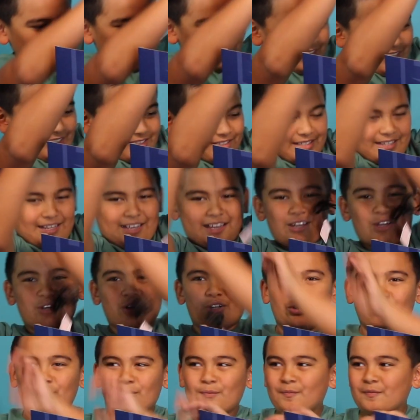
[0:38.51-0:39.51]
Kids at
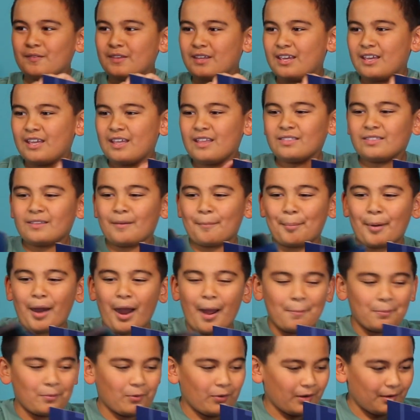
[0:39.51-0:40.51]
home. The
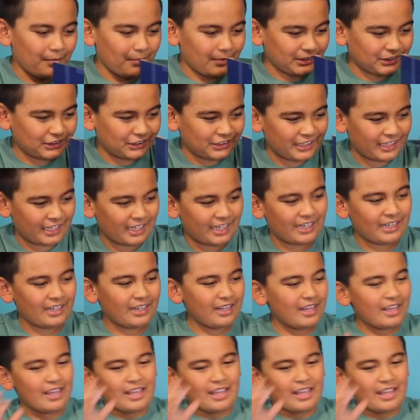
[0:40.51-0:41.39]
popcorn machine.